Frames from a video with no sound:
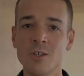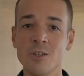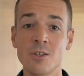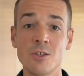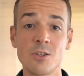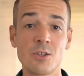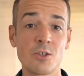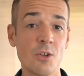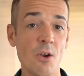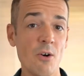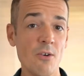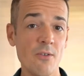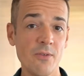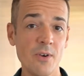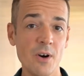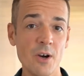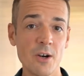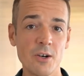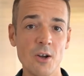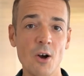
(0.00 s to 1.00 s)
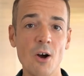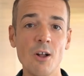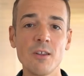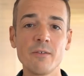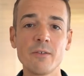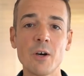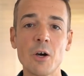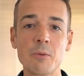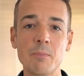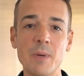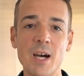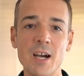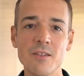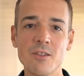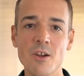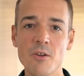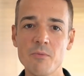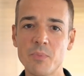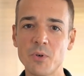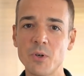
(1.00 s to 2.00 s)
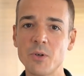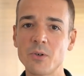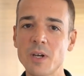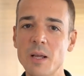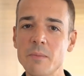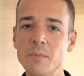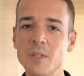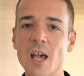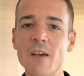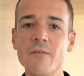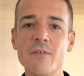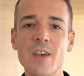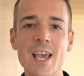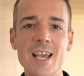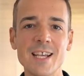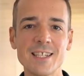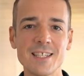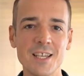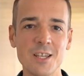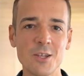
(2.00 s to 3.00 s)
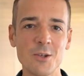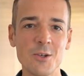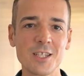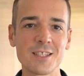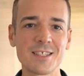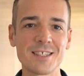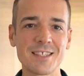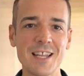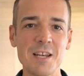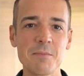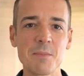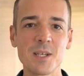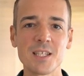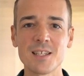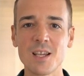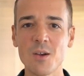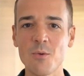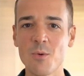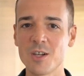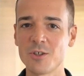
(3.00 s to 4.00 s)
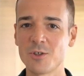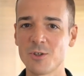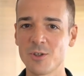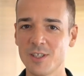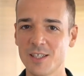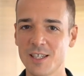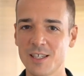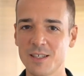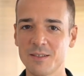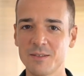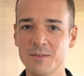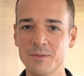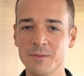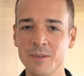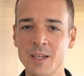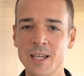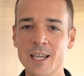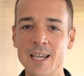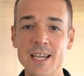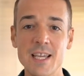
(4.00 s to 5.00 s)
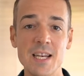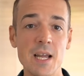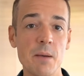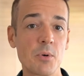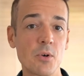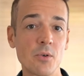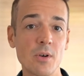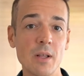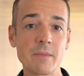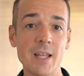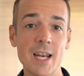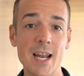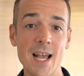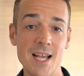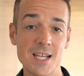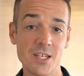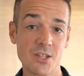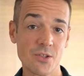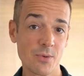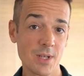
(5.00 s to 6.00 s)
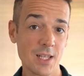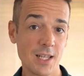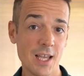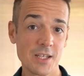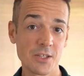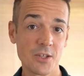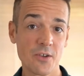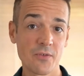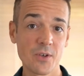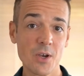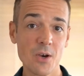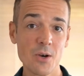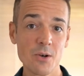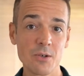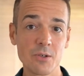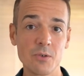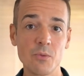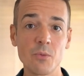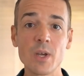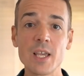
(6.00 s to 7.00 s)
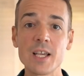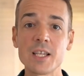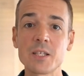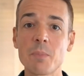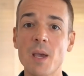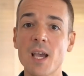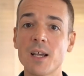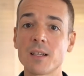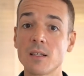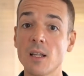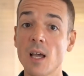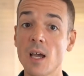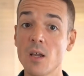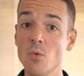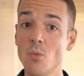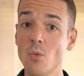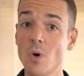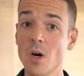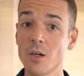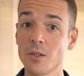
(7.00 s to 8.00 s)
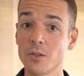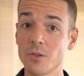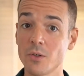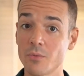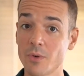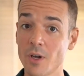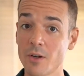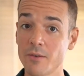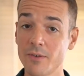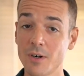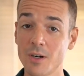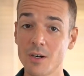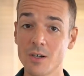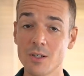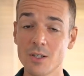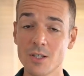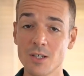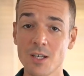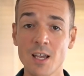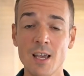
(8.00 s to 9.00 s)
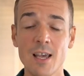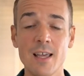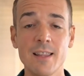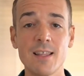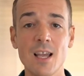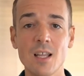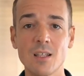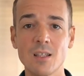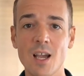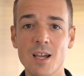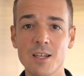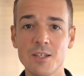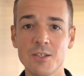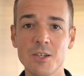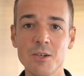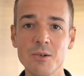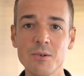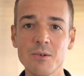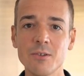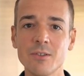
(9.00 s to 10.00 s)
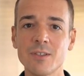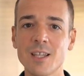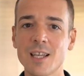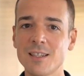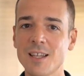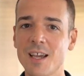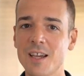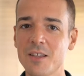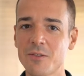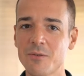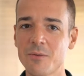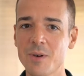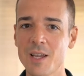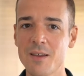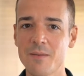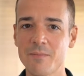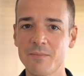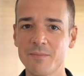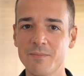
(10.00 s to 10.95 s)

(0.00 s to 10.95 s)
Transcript: So far, all of our Python programs have executed statements sequentially. In a program that has 3 lines of code, we expect line 1 to run first, then line 2, then line 3.